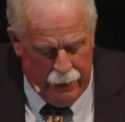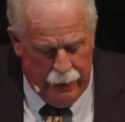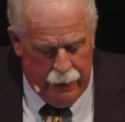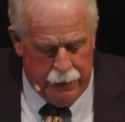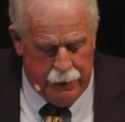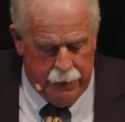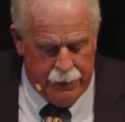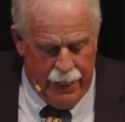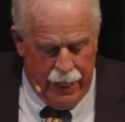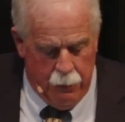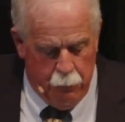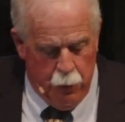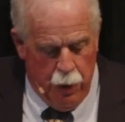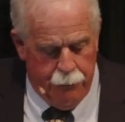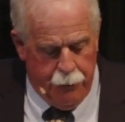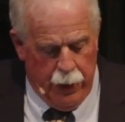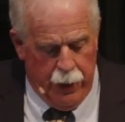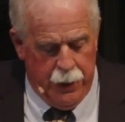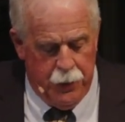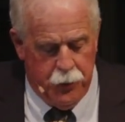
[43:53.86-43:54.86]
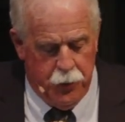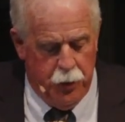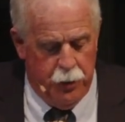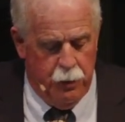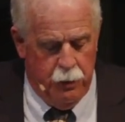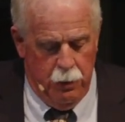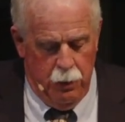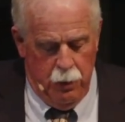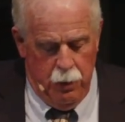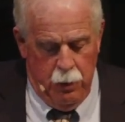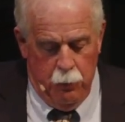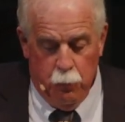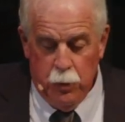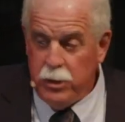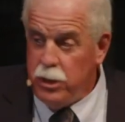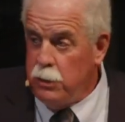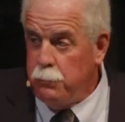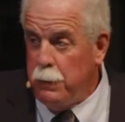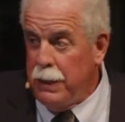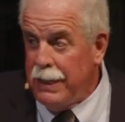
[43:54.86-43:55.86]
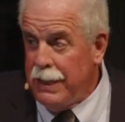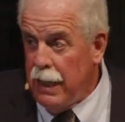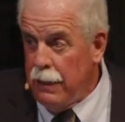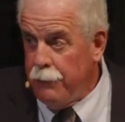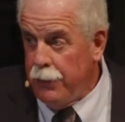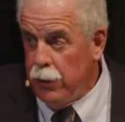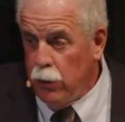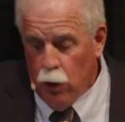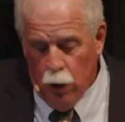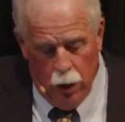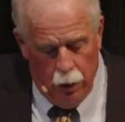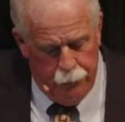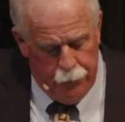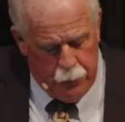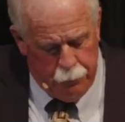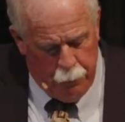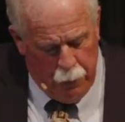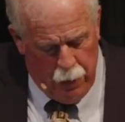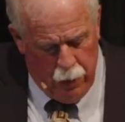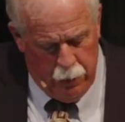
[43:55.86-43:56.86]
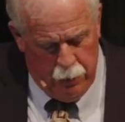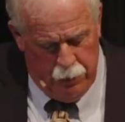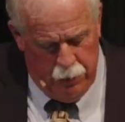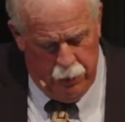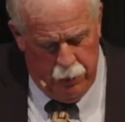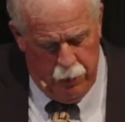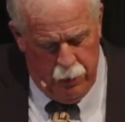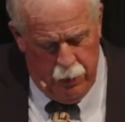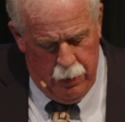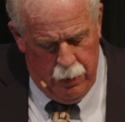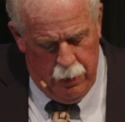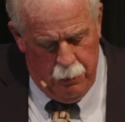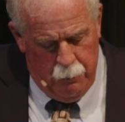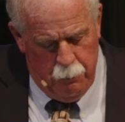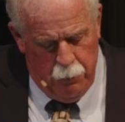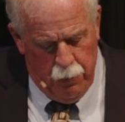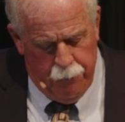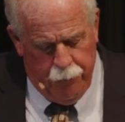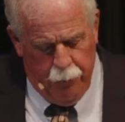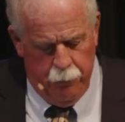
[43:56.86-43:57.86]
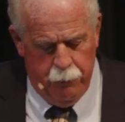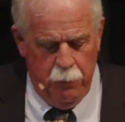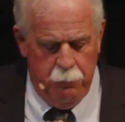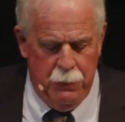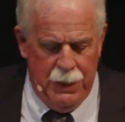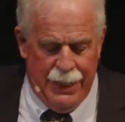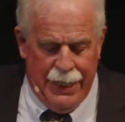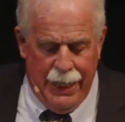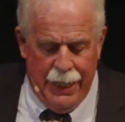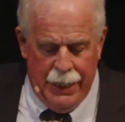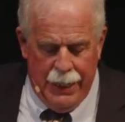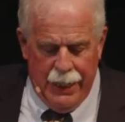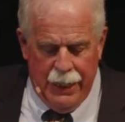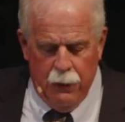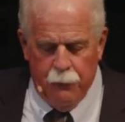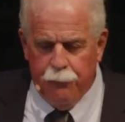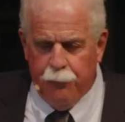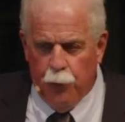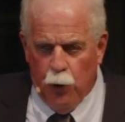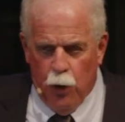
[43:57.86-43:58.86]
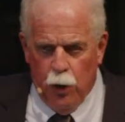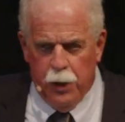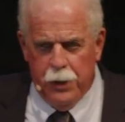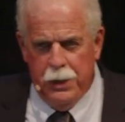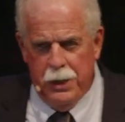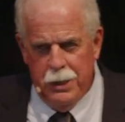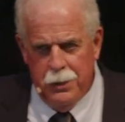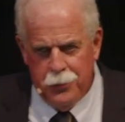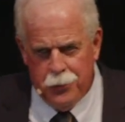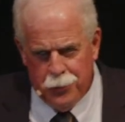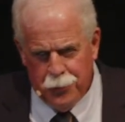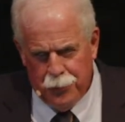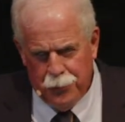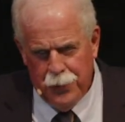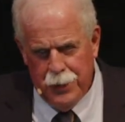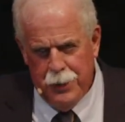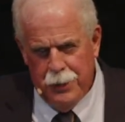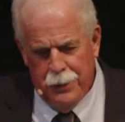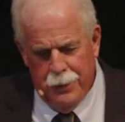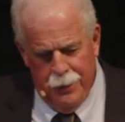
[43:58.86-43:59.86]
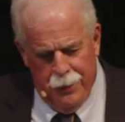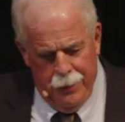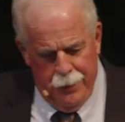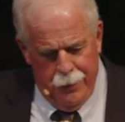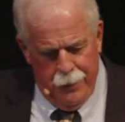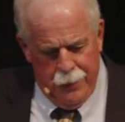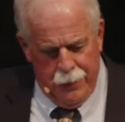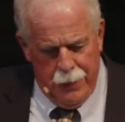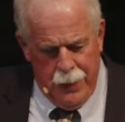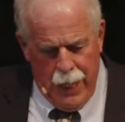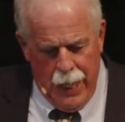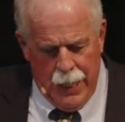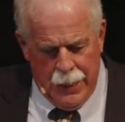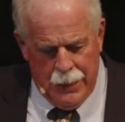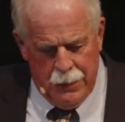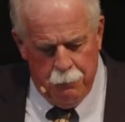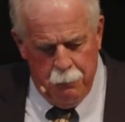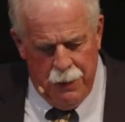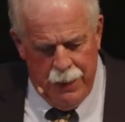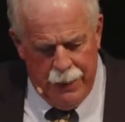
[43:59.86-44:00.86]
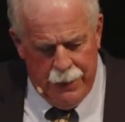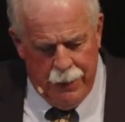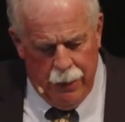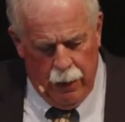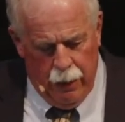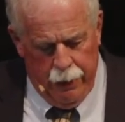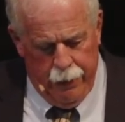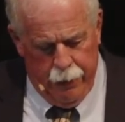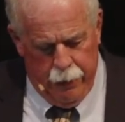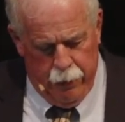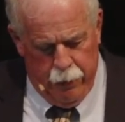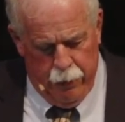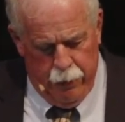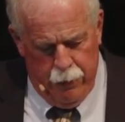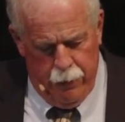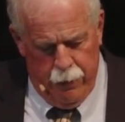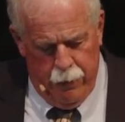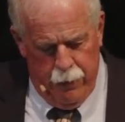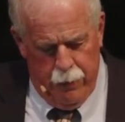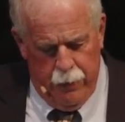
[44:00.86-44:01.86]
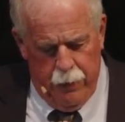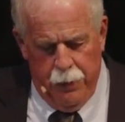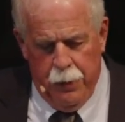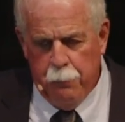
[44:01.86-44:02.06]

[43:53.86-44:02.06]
to that revelation which has been given in all of its parts. But from the beginning of fallen history, God has made clear the